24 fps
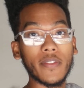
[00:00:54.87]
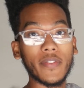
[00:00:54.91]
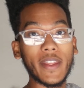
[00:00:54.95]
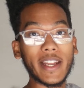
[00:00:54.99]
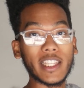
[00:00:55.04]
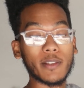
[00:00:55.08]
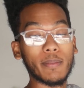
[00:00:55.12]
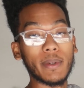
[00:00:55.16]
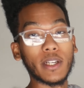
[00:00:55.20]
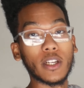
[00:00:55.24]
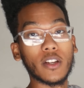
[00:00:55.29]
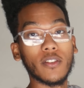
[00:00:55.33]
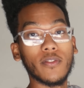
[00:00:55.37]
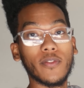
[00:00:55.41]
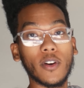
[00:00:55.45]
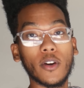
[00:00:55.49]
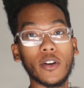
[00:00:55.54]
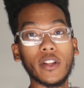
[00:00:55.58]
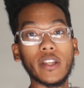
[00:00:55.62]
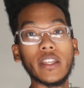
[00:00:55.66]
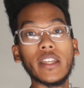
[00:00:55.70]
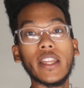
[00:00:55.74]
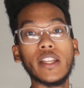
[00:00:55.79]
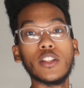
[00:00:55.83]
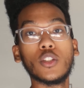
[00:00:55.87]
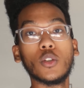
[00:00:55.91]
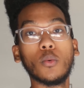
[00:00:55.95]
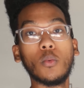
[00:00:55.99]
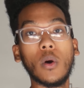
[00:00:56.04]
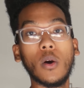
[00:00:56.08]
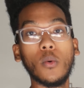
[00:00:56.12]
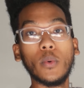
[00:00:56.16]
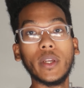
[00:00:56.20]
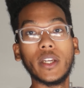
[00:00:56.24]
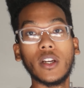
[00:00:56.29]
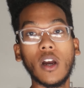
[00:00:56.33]
that's been converted into
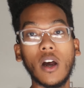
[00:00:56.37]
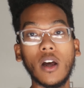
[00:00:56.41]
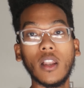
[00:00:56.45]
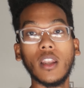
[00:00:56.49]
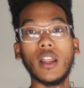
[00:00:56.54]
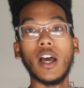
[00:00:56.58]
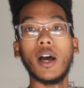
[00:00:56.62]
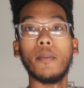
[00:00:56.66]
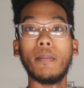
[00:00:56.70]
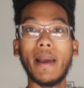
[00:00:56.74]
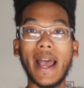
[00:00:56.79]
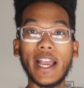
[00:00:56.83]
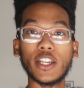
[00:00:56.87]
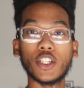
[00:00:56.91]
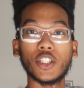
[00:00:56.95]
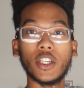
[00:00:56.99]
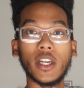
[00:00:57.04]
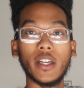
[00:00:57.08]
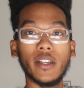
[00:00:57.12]
what we call a mash